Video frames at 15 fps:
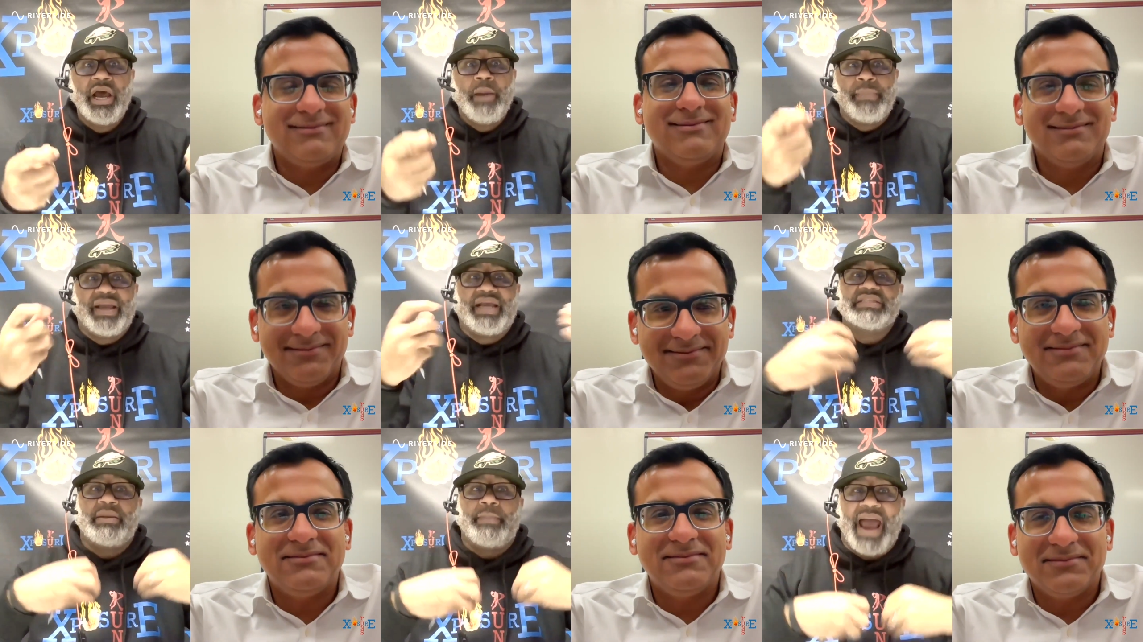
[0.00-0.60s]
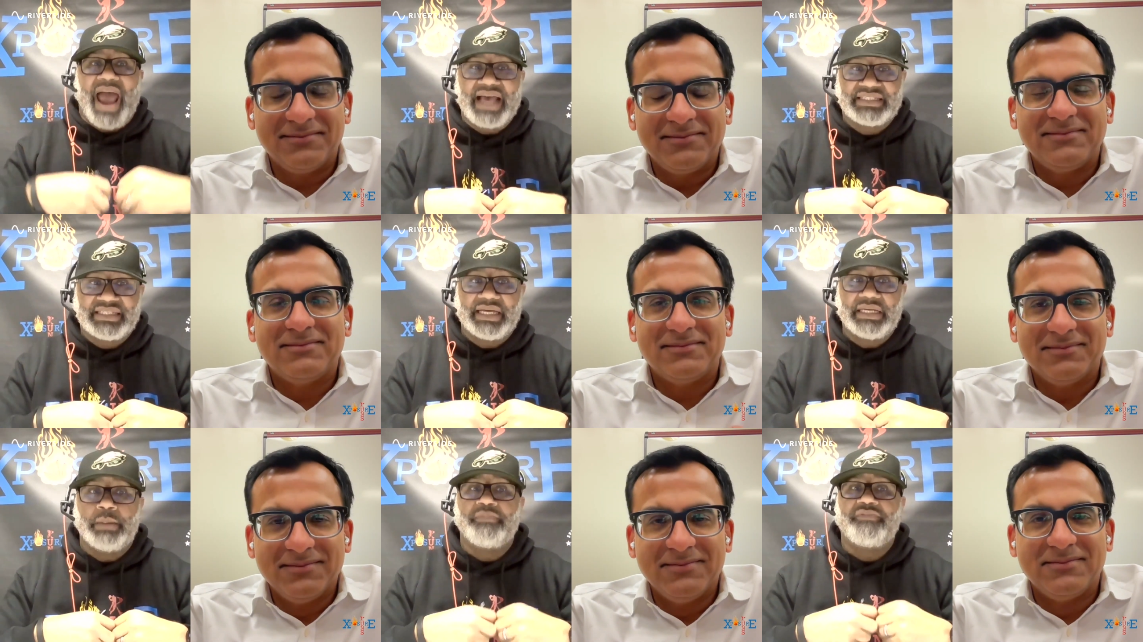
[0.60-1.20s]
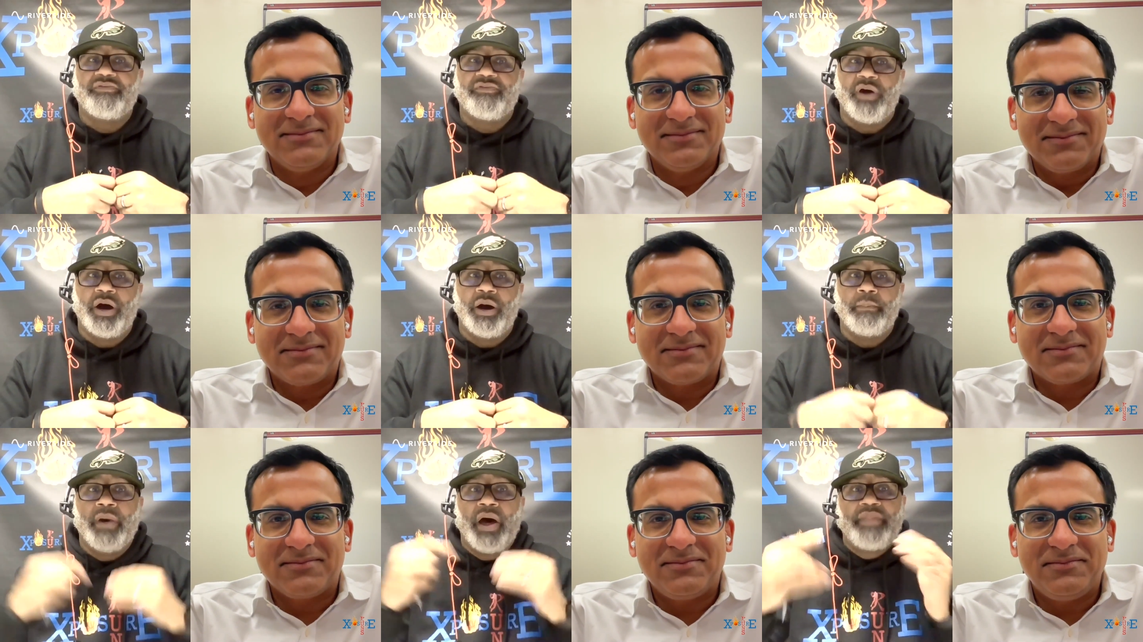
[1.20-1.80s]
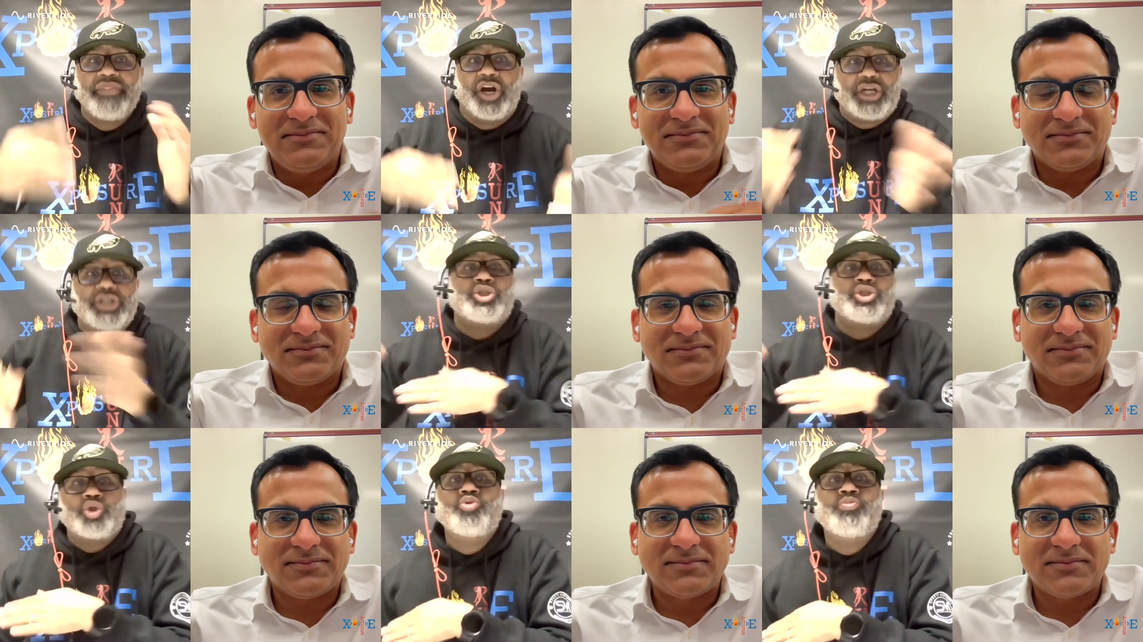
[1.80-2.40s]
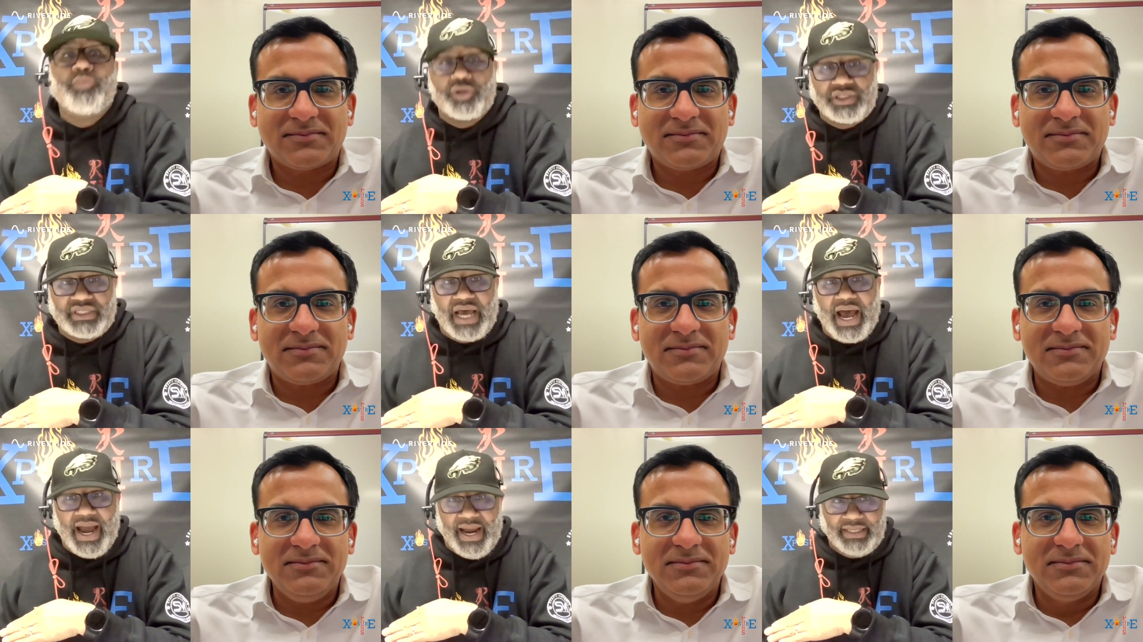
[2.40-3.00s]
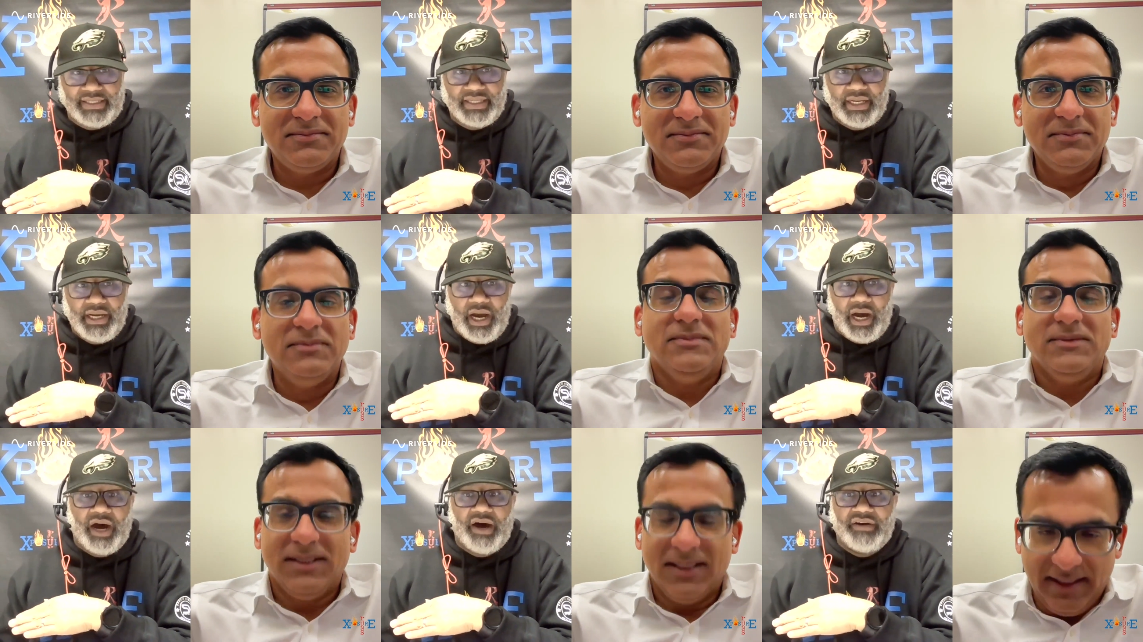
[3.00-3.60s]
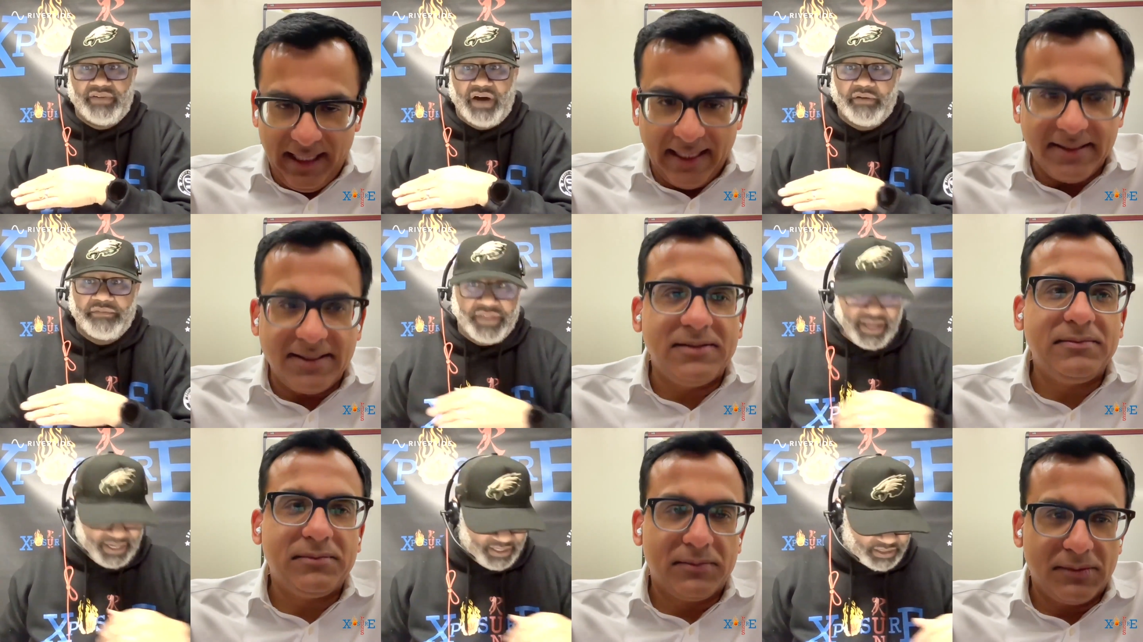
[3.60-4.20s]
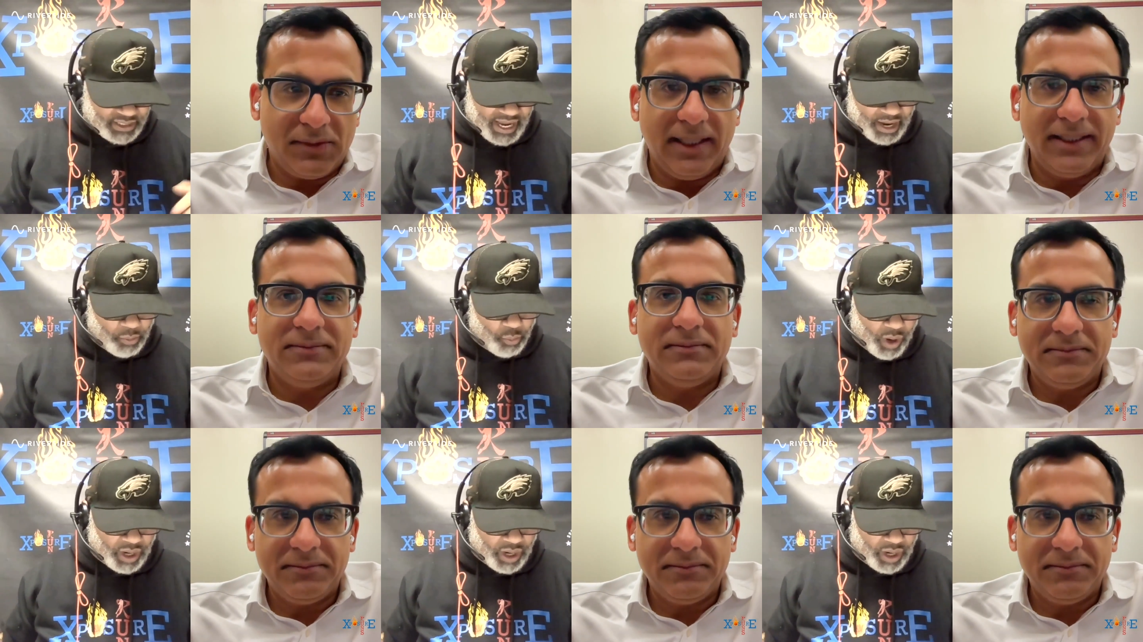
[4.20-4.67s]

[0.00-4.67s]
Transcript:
Speaker 1: mm-hmm. because I'm asking them from the consumer side
Speaker 2: uh, yes, of things.
Speaker 1: Right. And